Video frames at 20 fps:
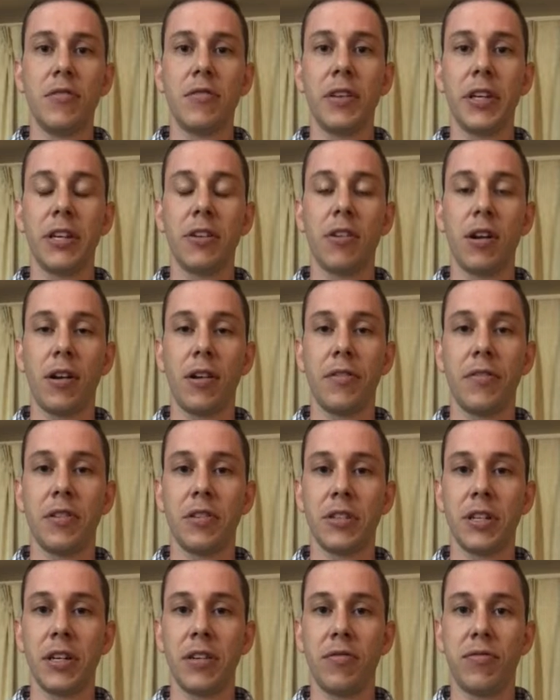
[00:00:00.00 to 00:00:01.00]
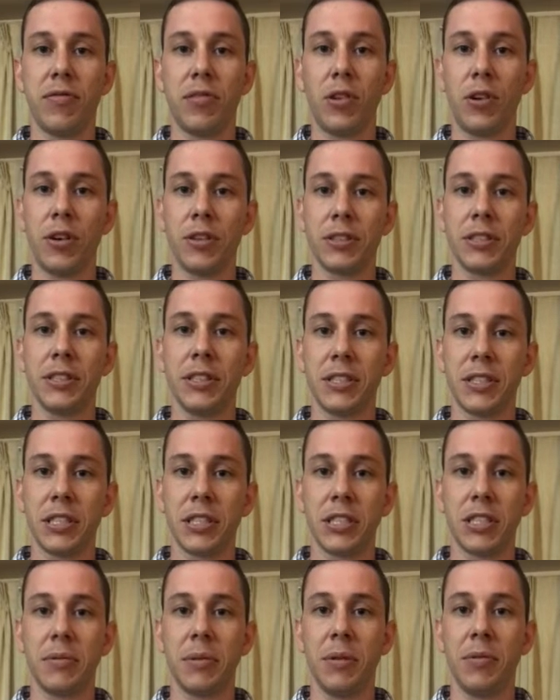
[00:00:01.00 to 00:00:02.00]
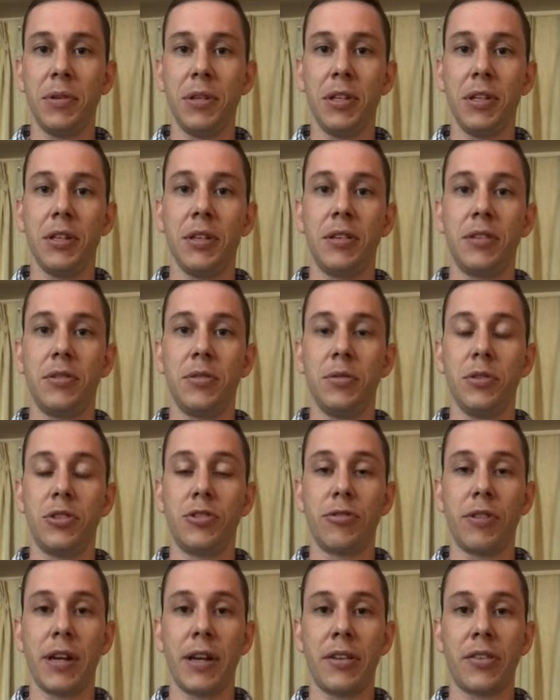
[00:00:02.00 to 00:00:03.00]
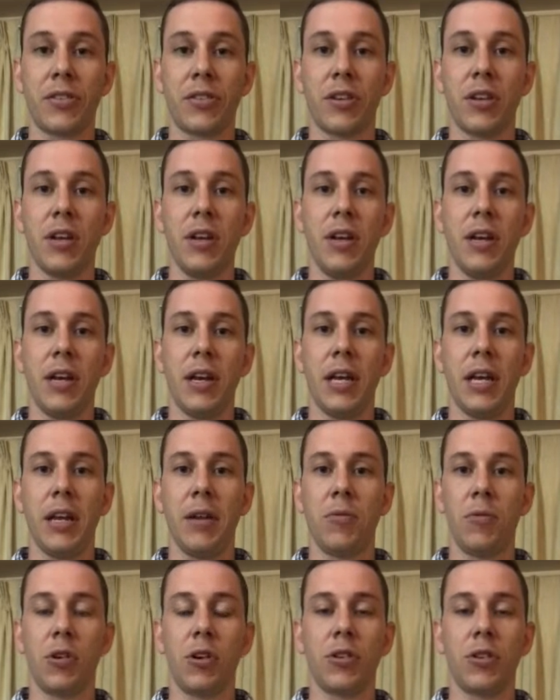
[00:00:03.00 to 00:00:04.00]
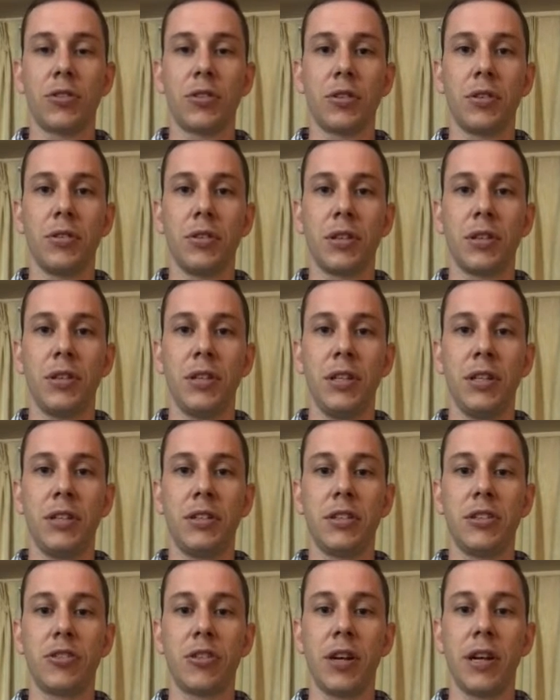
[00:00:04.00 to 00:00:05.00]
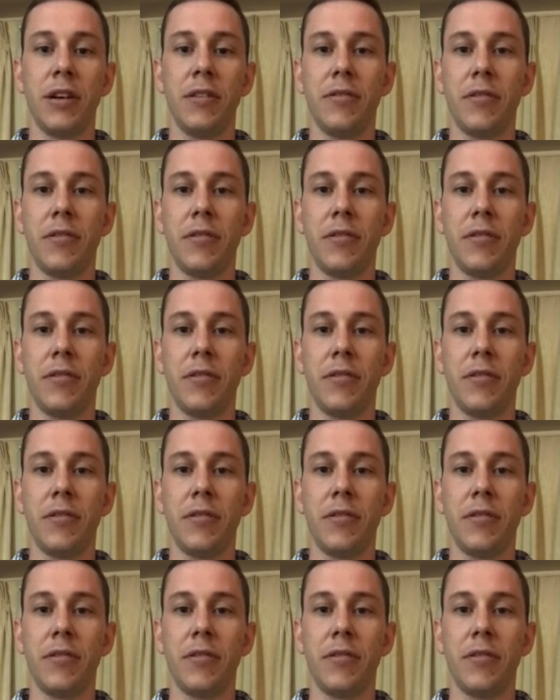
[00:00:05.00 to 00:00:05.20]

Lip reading: figure out if there's any flaws in the system that we need to address, and we're also going to need to try and